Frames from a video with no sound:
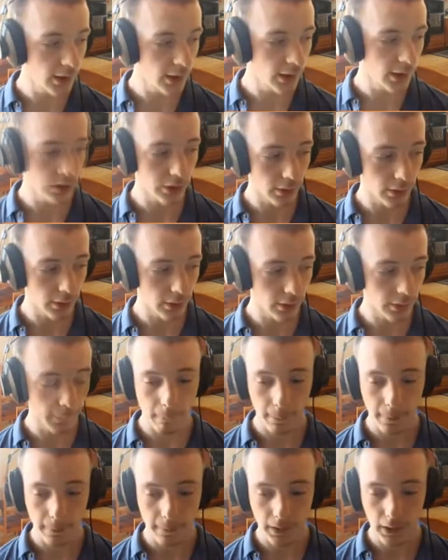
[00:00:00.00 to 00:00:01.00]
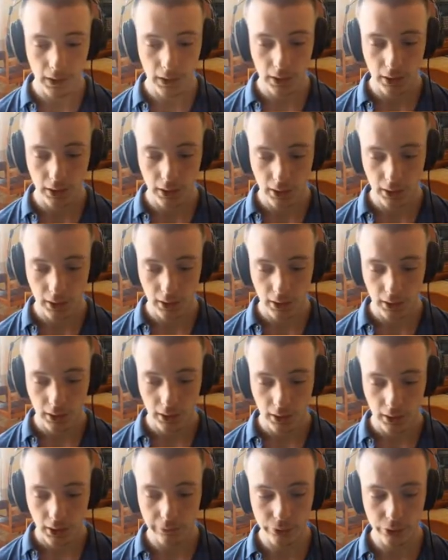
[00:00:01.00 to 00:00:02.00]
And then
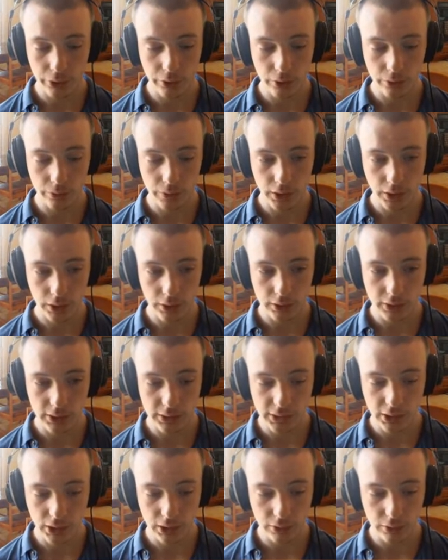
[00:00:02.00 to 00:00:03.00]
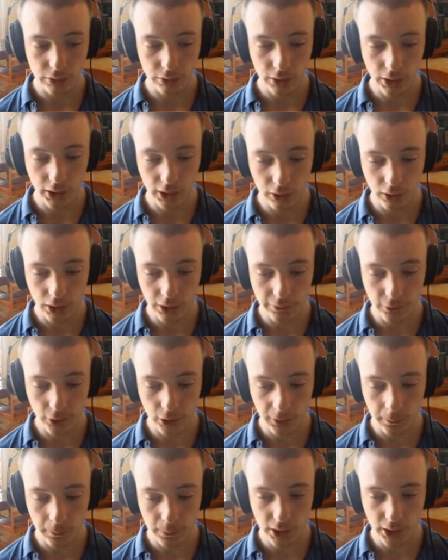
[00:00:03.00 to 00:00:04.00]
after you've designed your
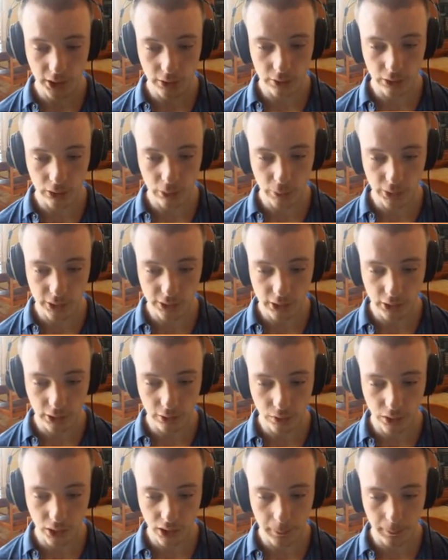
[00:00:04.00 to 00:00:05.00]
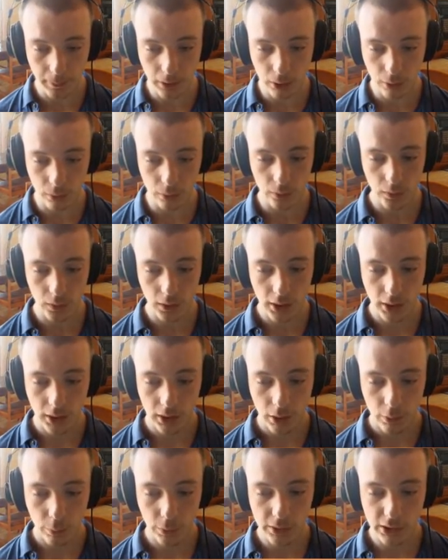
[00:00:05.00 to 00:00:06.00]
high-level API, you want to think about
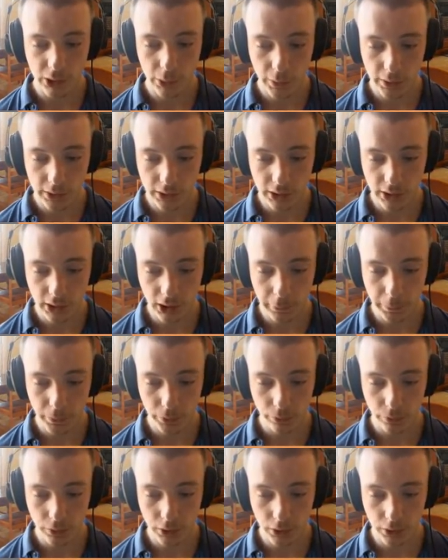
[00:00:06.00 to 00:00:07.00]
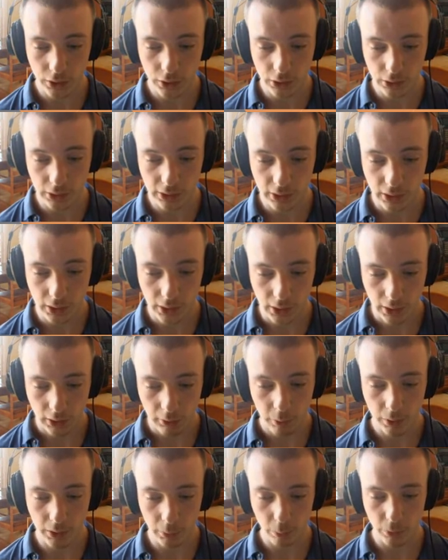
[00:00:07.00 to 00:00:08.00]
what you want to name your things.
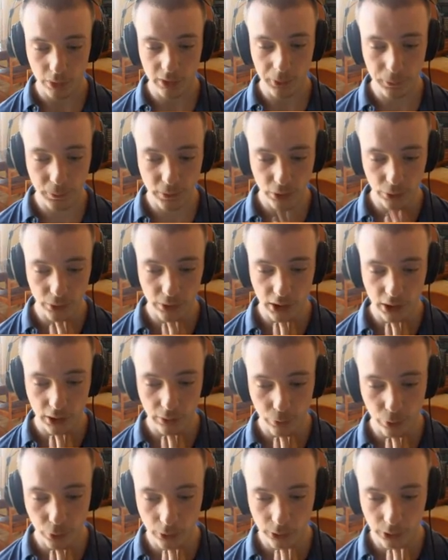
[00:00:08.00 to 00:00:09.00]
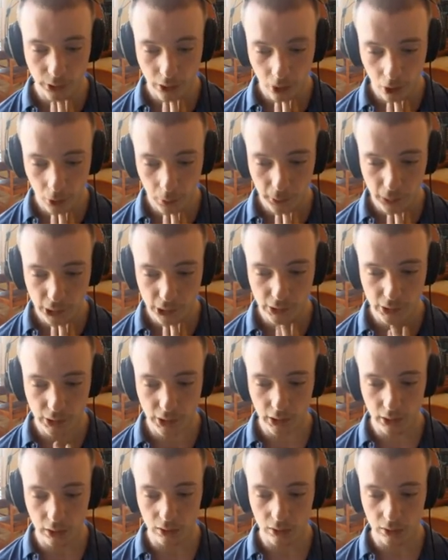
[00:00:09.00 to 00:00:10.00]
When you're browsing a foreign code base,
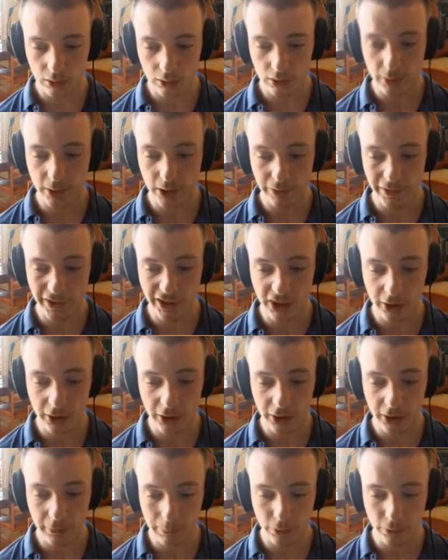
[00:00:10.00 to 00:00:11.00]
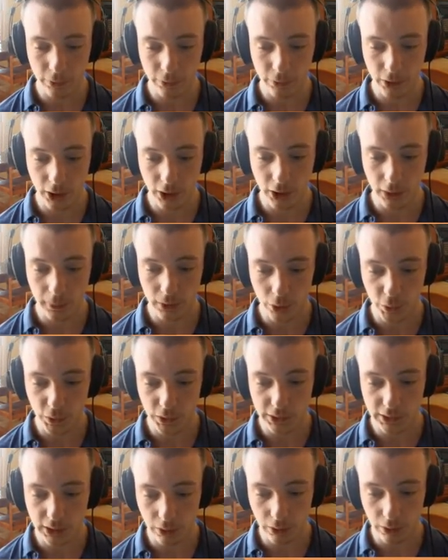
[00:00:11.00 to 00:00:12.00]
the names of items and properties are
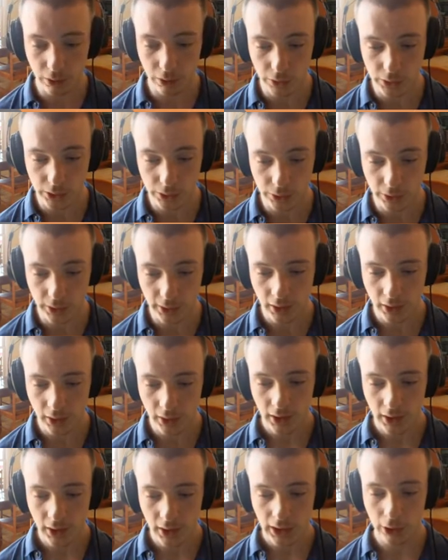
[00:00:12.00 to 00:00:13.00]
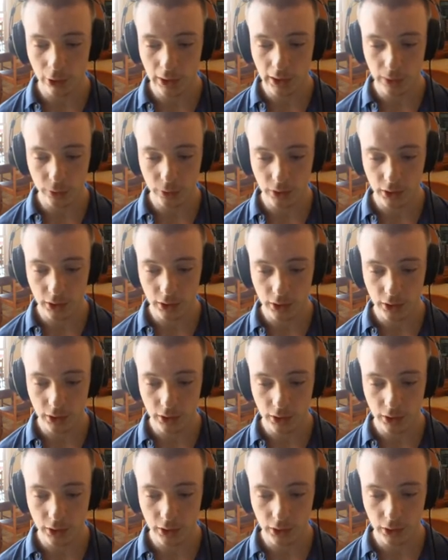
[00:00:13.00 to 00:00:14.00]
going to tell the reader how everything
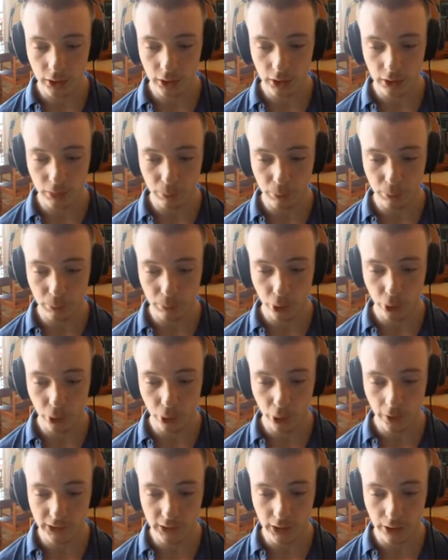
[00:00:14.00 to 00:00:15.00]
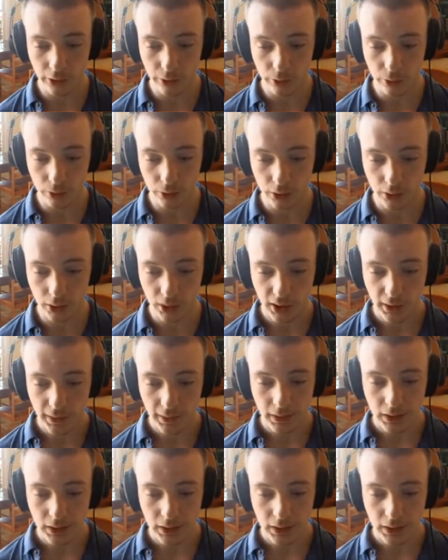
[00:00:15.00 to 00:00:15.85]
in the program fits together.